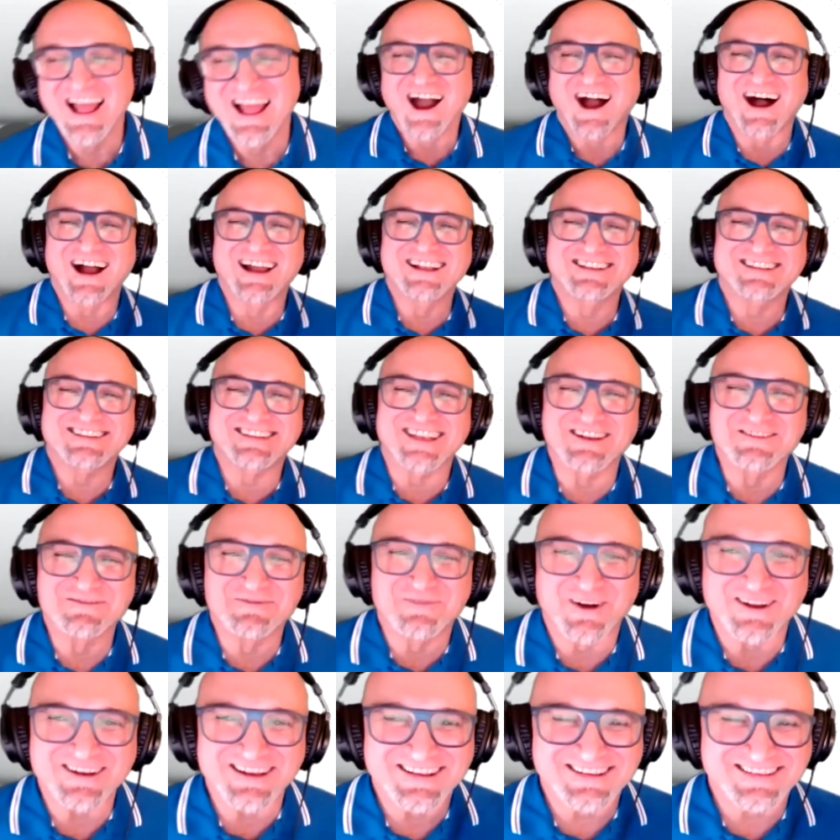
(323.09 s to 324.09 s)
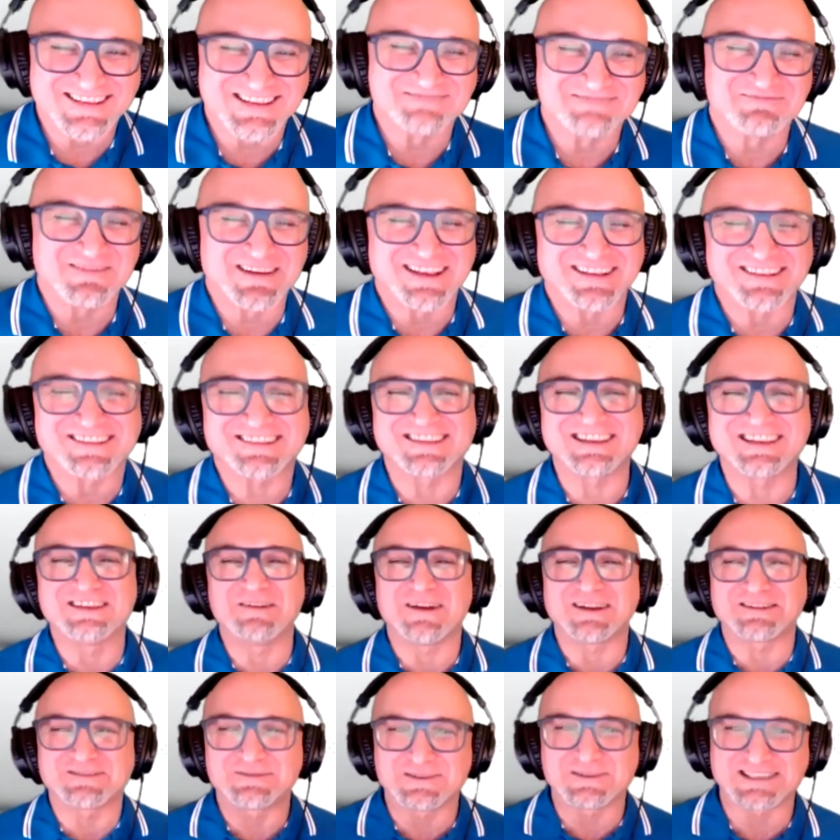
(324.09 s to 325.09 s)
I said, what is the biggest thing you
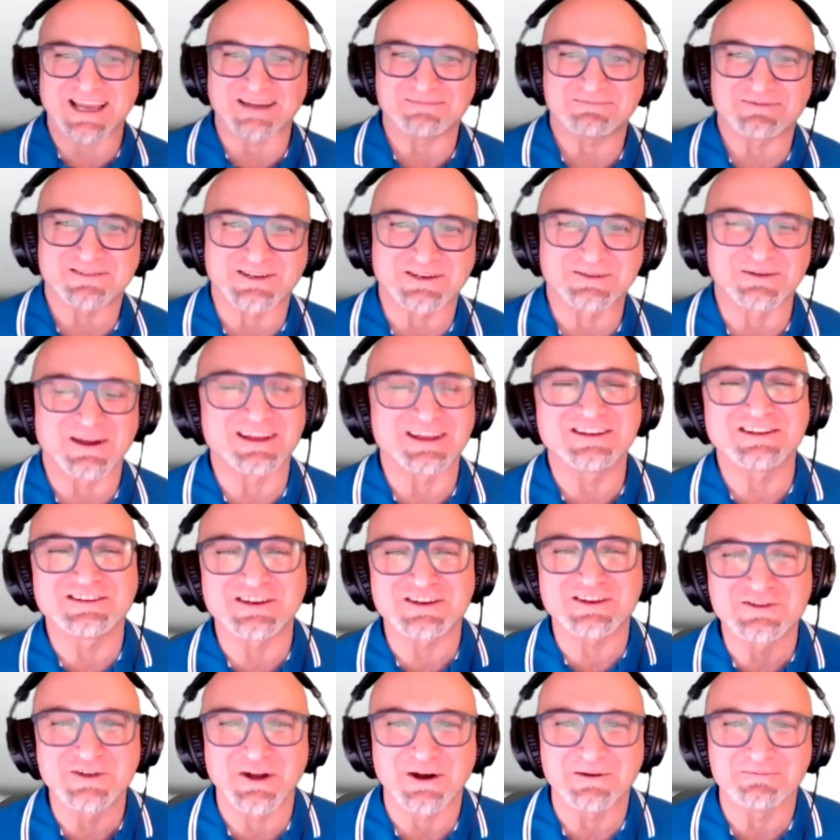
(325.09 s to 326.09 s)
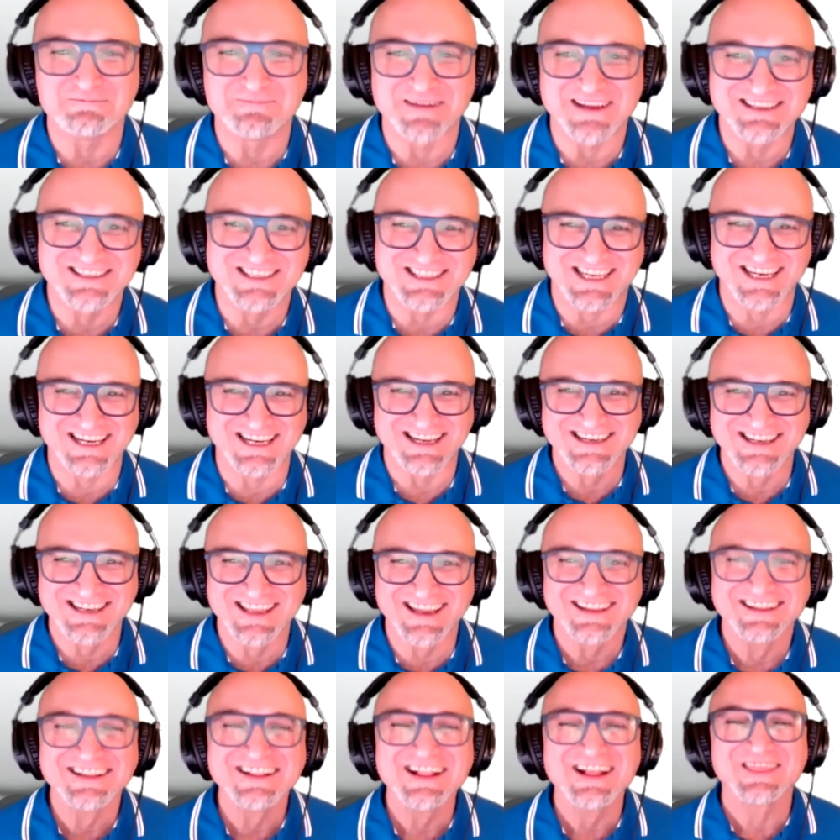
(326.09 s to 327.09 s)
have to adapt to? And you did not mention
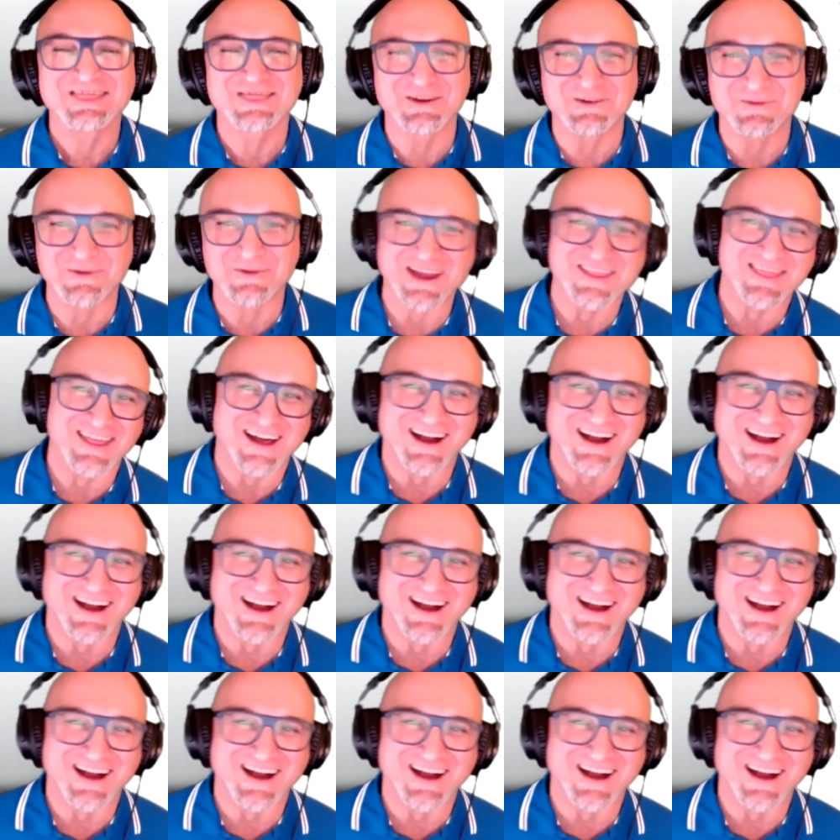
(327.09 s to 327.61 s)
the weather.